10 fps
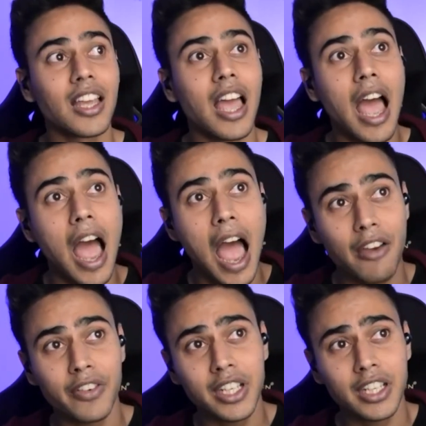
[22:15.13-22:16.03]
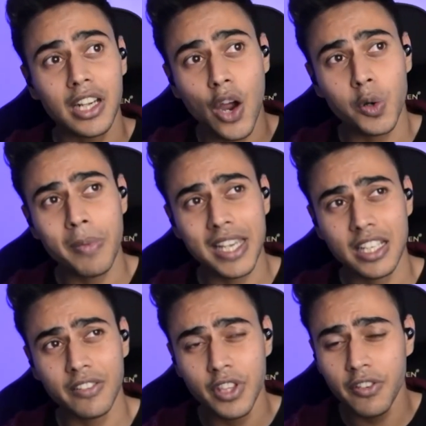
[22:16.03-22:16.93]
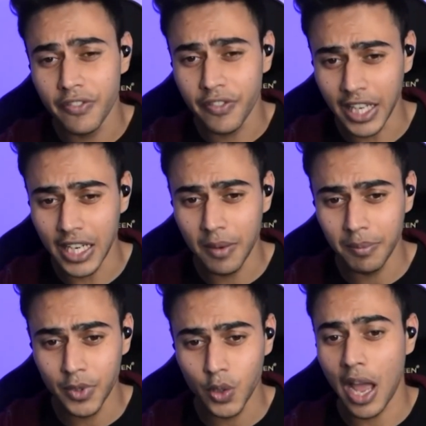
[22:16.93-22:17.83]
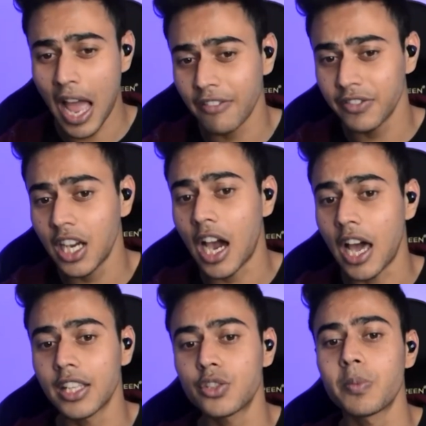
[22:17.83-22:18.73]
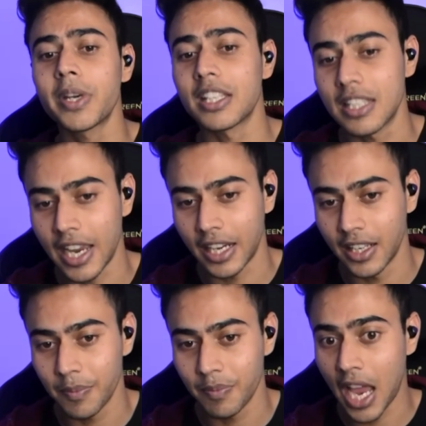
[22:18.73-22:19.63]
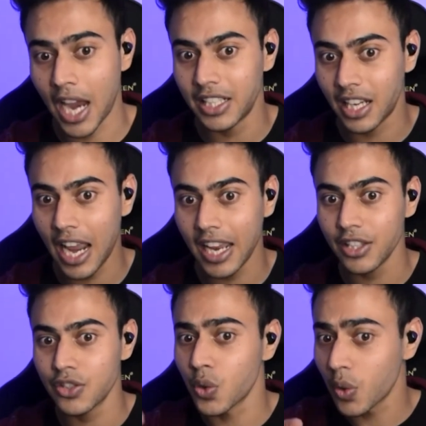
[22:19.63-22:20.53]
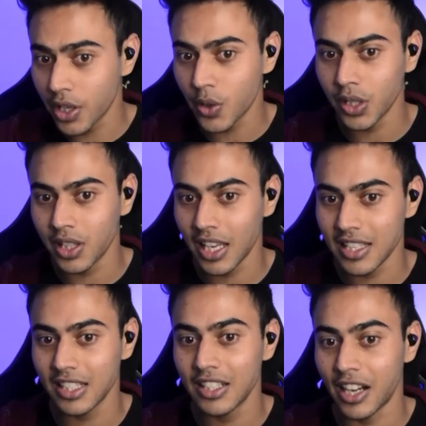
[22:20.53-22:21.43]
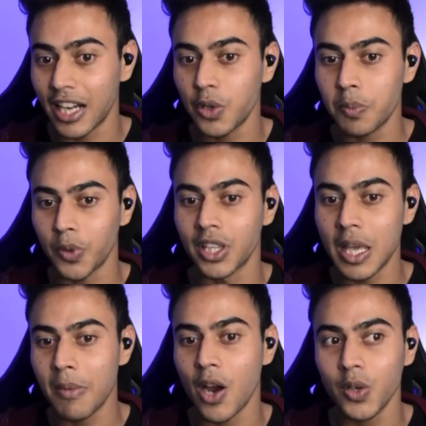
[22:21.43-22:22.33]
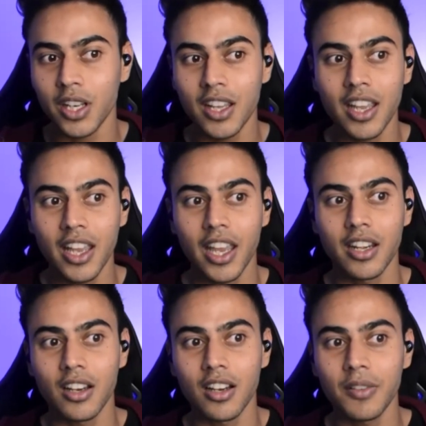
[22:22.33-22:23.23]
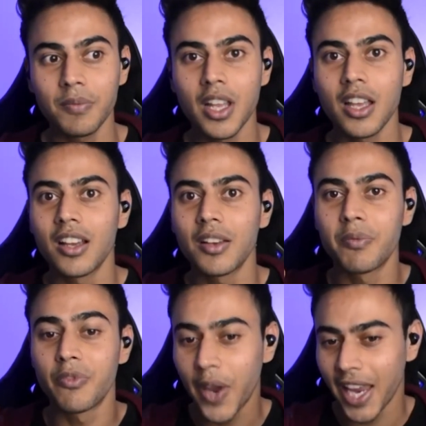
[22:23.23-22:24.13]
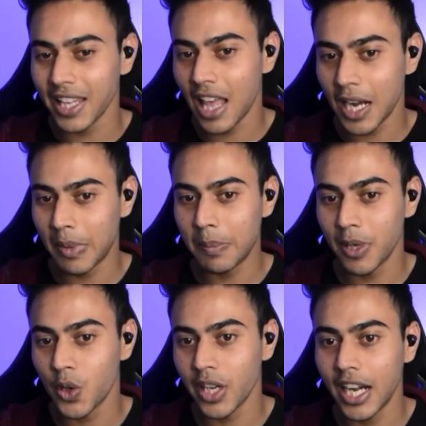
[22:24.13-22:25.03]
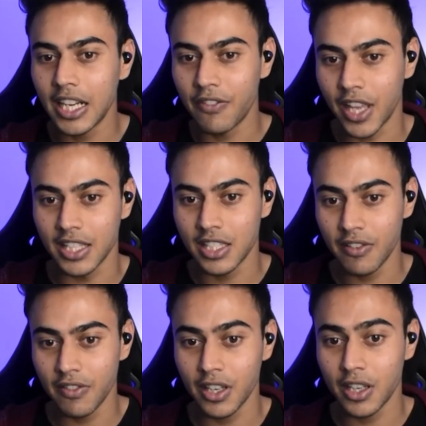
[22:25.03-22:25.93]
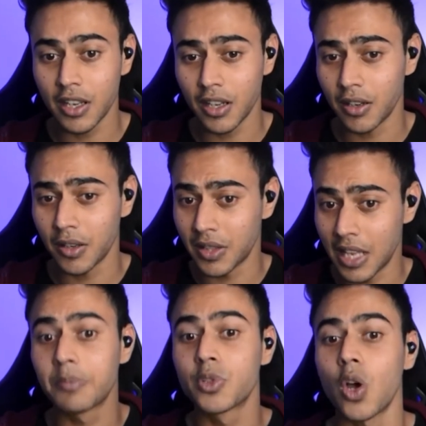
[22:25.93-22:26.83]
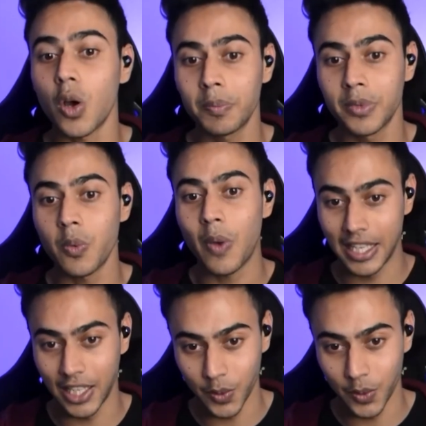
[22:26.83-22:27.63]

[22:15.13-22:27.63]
haven't allowed myself the freedom to have the courage to be disliked. I try and sugarcoat things and try to put them out in a way that people don't get defensive and absorb the value.